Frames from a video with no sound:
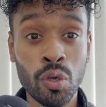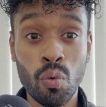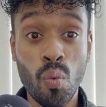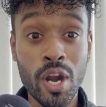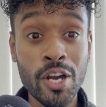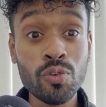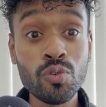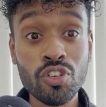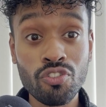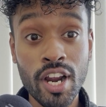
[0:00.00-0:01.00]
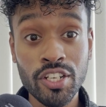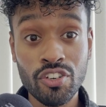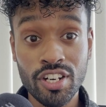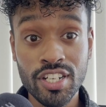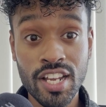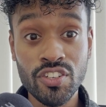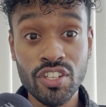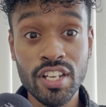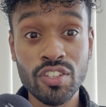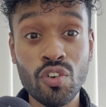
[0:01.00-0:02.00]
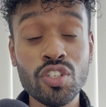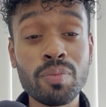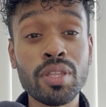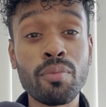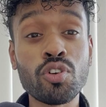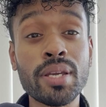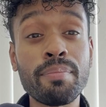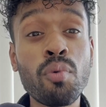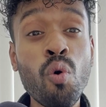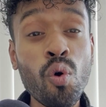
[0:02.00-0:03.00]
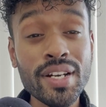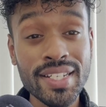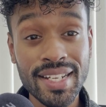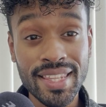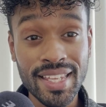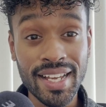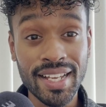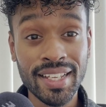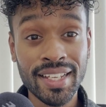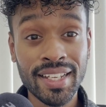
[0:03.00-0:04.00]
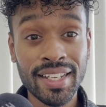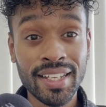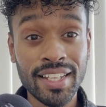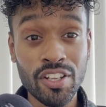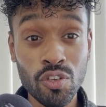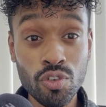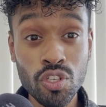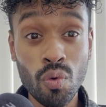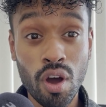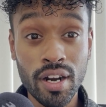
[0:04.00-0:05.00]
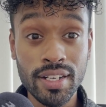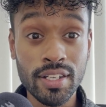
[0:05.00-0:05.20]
Where you direct your attention is going to be the most important thing that you do on